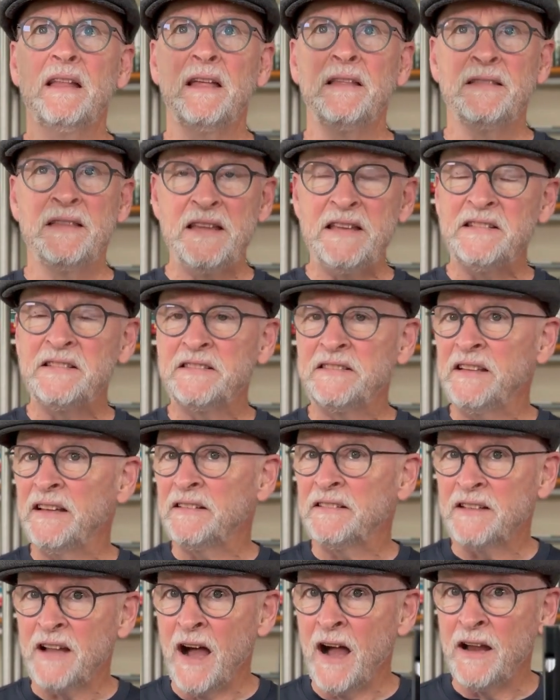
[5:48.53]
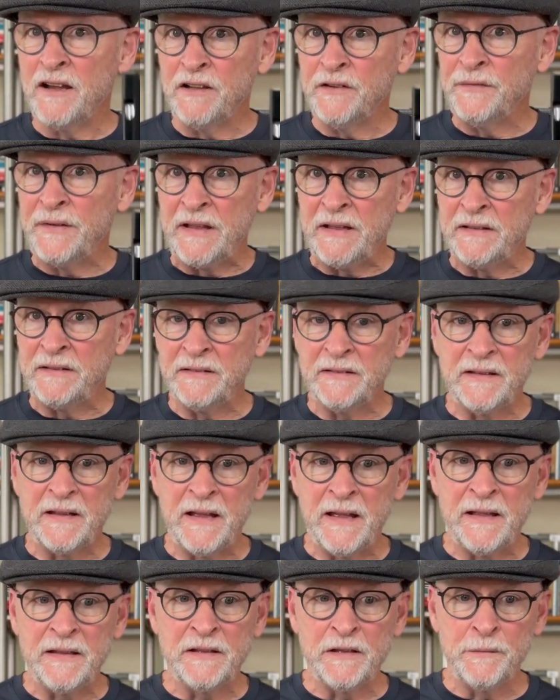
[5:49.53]
These sit kind of in
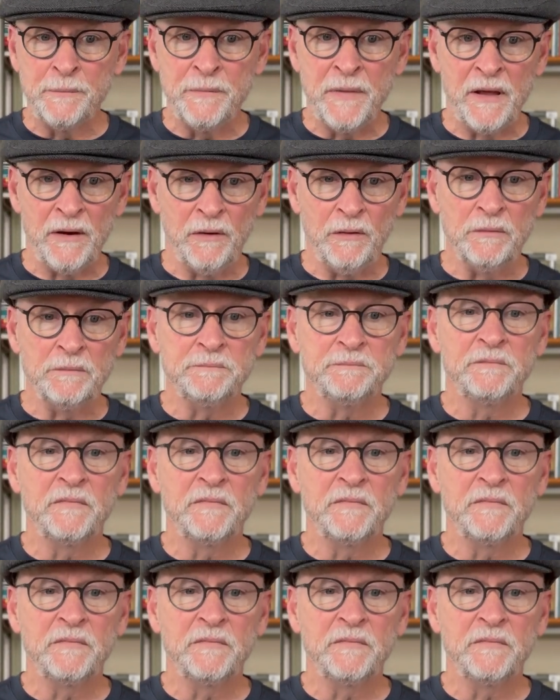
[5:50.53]
the middle.